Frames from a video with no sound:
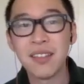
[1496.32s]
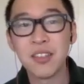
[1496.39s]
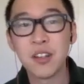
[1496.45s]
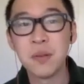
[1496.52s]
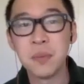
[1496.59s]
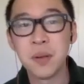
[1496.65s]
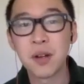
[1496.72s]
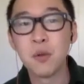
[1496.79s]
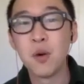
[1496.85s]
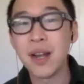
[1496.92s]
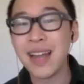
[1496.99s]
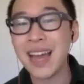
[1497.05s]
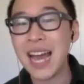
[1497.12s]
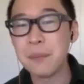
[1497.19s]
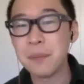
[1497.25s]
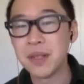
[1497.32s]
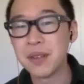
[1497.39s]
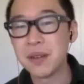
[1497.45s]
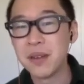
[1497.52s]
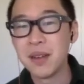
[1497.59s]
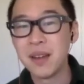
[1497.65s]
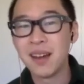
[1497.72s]
book, What Happened
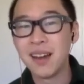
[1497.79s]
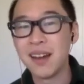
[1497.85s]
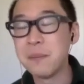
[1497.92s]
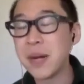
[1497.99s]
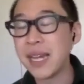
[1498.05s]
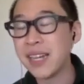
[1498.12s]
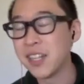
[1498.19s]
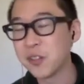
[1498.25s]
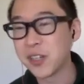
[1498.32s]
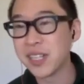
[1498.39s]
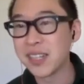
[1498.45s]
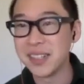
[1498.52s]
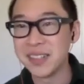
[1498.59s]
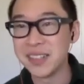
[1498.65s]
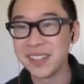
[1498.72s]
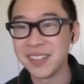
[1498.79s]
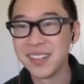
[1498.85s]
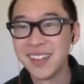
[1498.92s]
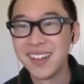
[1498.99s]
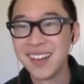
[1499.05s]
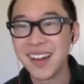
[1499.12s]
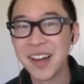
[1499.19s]
by Hillary Clinton.
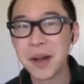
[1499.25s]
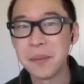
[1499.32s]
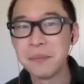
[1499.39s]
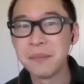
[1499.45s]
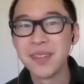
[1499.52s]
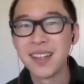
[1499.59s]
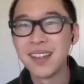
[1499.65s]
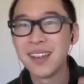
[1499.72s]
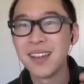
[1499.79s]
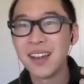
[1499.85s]
A